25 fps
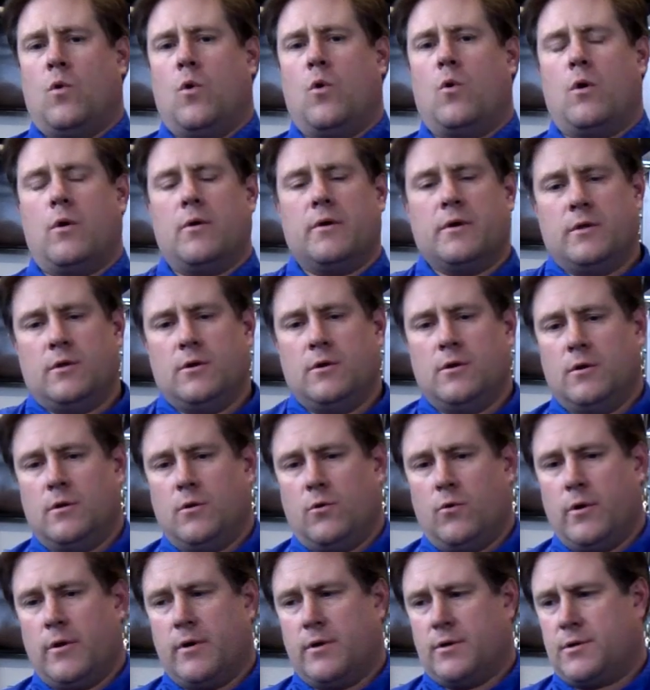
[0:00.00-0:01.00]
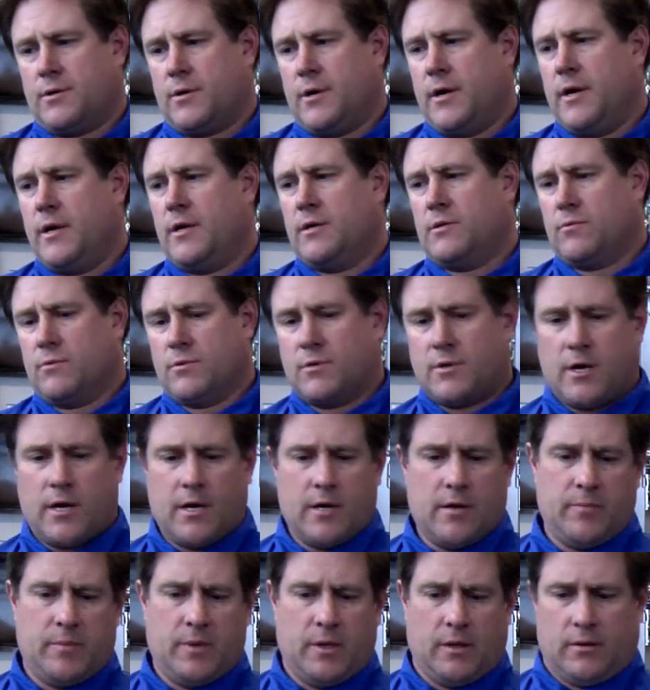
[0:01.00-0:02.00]
Well, what we do in the winter training is we're
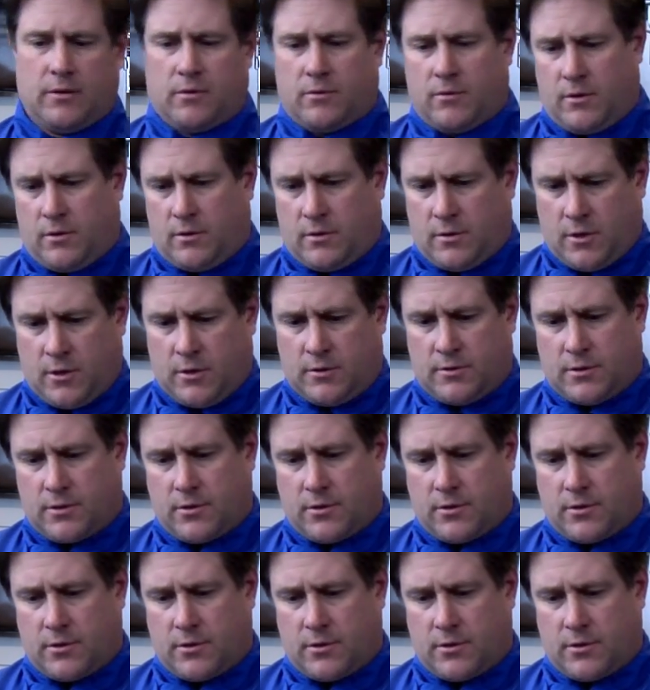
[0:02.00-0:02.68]
trying to build a real good